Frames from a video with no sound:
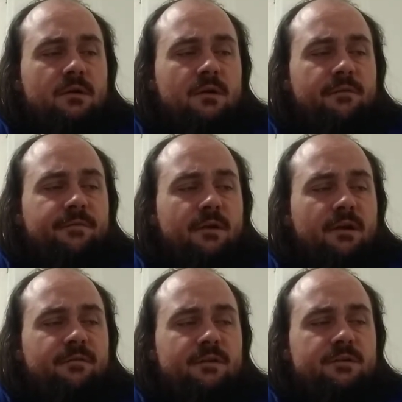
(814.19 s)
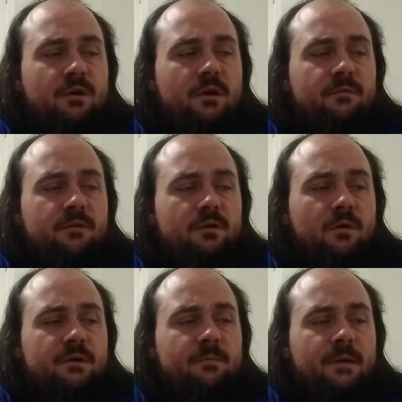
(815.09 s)
if your efforts are ever
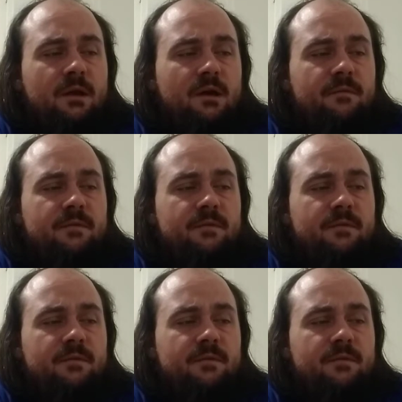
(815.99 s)
going to pay off,